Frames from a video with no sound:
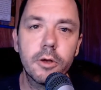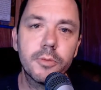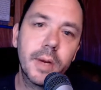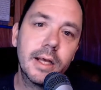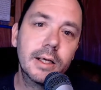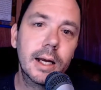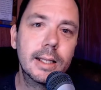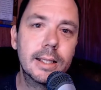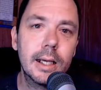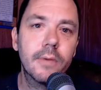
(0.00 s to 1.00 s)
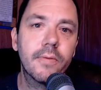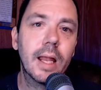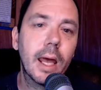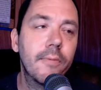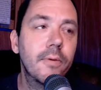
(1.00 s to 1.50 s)
but he's got a team of
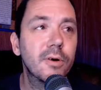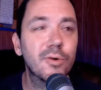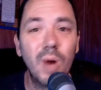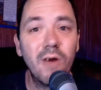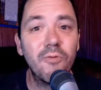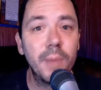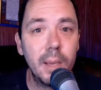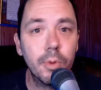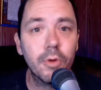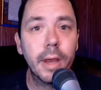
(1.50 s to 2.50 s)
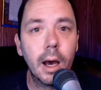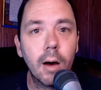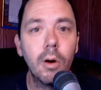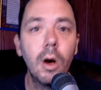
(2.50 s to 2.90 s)
11 or 12 people now